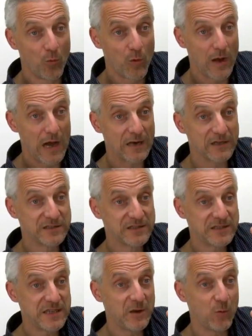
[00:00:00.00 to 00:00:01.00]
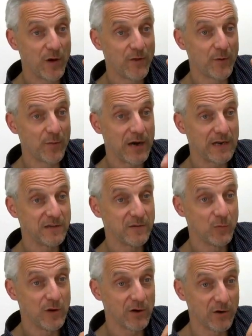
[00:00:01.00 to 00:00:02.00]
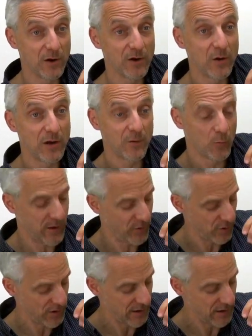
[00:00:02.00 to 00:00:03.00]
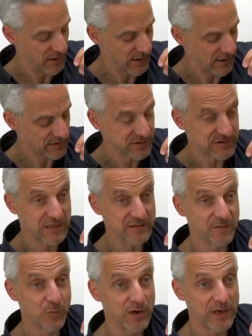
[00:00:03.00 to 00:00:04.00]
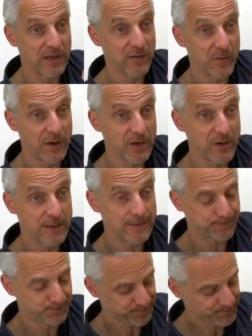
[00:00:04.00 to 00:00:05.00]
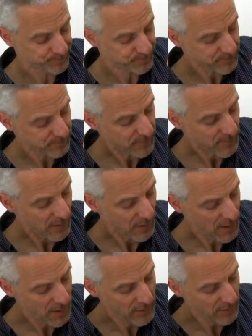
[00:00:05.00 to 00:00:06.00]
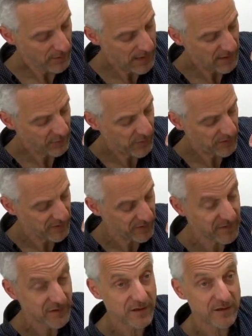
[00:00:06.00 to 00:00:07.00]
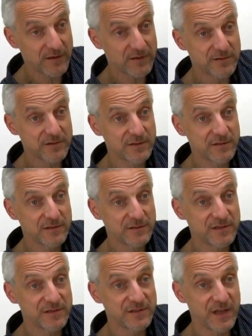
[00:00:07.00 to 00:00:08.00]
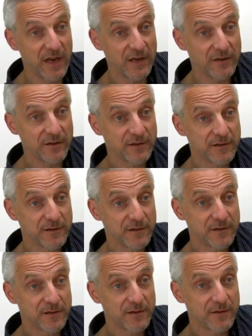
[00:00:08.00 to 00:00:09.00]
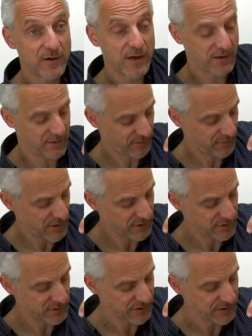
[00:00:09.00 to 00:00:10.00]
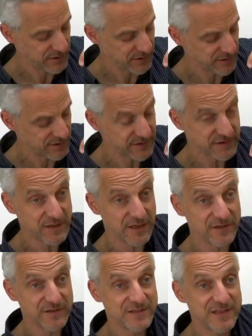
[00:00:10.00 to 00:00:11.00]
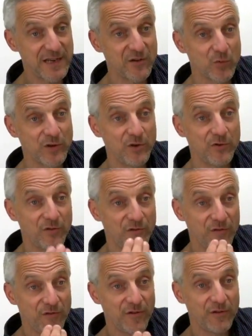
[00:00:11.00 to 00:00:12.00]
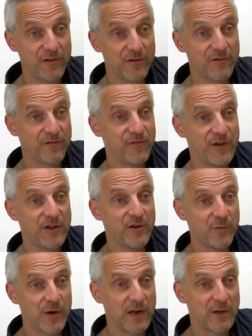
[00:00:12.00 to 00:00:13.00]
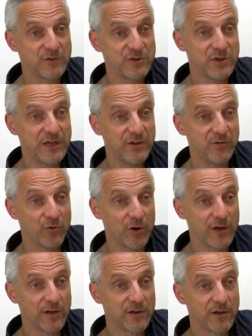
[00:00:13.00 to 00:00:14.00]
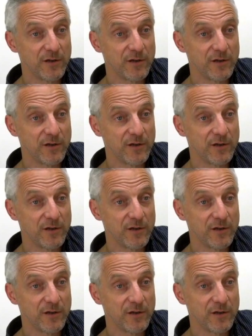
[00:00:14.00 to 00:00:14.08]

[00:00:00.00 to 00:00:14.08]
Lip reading: how to see whether a exercise is breaking down the body or not. The last piece is sustain, right? Structure, condition, sustain. Sustain is what you feed your body, what you eat and drink.